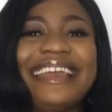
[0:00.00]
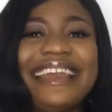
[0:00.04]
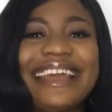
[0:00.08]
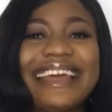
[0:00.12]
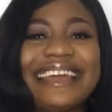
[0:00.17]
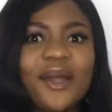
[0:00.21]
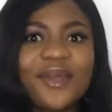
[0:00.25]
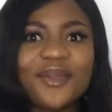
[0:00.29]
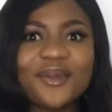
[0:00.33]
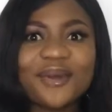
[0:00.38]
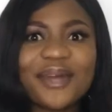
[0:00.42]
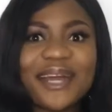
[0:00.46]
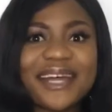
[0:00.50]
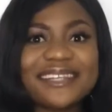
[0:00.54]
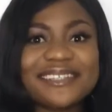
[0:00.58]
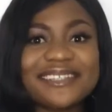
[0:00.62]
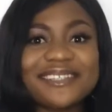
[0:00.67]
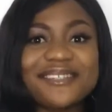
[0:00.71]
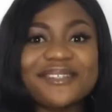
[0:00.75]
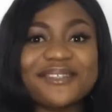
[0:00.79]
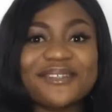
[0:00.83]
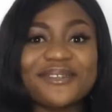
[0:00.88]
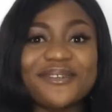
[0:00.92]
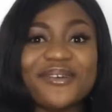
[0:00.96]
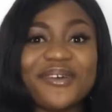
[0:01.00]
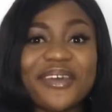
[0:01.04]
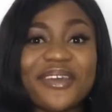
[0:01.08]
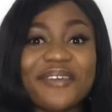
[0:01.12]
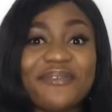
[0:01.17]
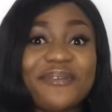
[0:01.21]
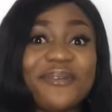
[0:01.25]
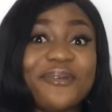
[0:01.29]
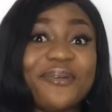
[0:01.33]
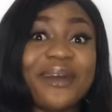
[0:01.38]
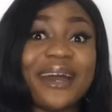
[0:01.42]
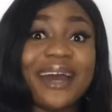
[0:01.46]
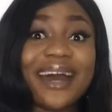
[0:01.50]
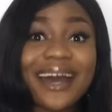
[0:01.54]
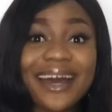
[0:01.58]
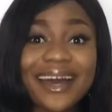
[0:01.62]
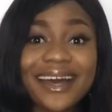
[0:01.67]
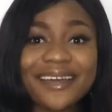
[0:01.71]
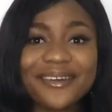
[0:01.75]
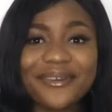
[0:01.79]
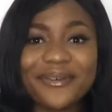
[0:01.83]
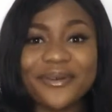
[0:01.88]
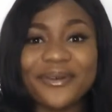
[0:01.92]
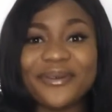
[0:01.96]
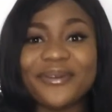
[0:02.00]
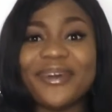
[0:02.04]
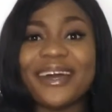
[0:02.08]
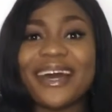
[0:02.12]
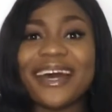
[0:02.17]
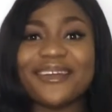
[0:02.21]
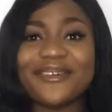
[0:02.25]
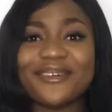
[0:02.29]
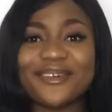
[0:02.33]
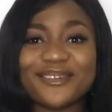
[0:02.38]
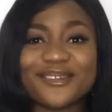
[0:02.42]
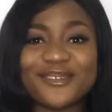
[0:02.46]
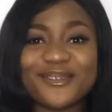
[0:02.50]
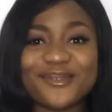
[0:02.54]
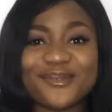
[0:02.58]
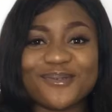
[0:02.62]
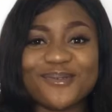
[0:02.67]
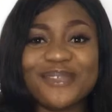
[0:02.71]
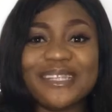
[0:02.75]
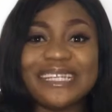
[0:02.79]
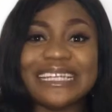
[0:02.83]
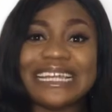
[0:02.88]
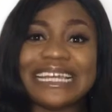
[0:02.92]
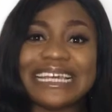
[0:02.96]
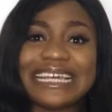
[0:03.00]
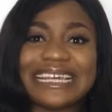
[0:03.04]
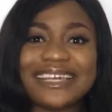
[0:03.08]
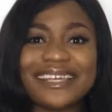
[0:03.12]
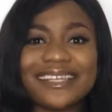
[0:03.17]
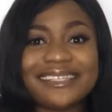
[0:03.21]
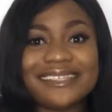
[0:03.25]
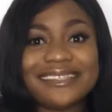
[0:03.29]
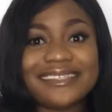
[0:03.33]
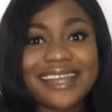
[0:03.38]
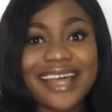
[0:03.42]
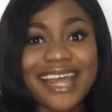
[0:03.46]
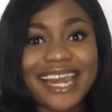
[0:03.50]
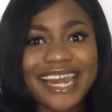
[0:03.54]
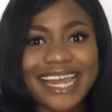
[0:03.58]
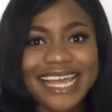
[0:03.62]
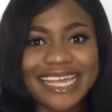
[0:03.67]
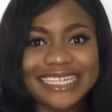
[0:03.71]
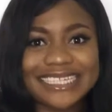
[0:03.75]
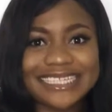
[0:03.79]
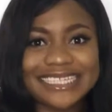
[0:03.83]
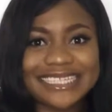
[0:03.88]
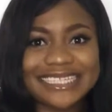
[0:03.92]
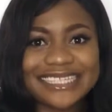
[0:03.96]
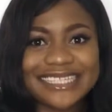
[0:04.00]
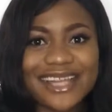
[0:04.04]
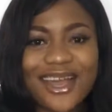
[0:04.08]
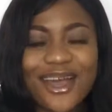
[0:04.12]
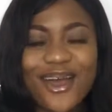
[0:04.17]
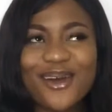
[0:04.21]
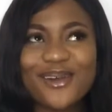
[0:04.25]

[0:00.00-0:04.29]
Like, you guys need to know if you can or you cannot sue in a case like this.